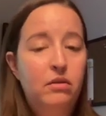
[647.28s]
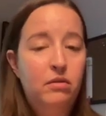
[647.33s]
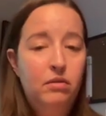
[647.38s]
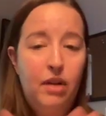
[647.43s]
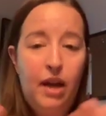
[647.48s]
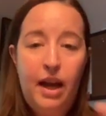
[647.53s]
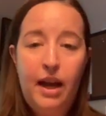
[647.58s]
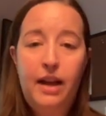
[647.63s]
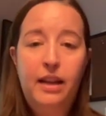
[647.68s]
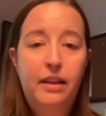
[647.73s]

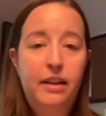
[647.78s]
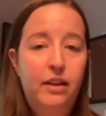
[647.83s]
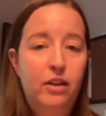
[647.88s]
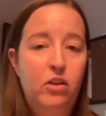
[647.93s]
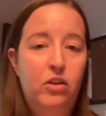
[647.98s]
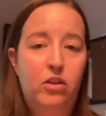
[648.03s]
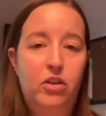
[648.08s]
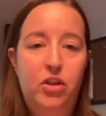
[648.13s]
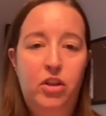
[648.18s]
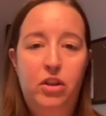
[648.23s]
Highly
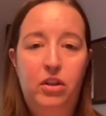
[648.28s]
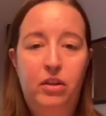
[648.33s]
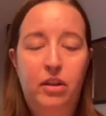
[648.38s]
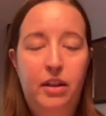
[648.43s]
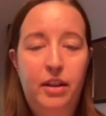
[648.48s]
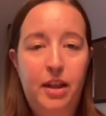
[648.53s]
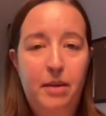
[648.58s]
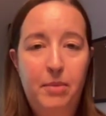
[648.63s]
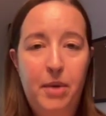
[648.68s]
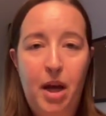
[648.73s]
encourage you to
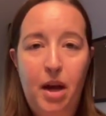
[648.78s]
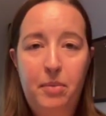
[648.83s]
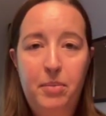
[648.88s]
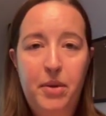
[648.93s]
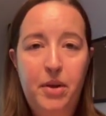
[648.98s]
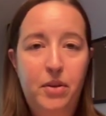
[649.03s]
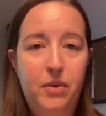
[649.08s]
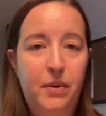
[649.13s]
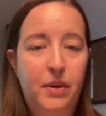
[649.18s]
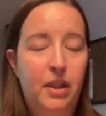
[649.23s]
look them up.
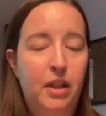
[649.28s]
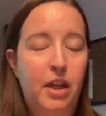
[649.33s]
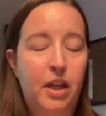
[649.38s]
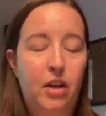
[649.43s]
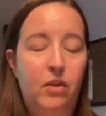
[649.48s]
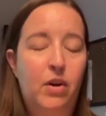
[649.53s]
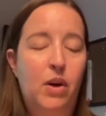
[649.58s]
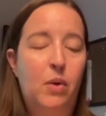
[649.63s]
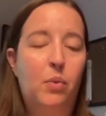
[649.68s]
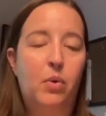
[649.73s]
They're doing a lot of great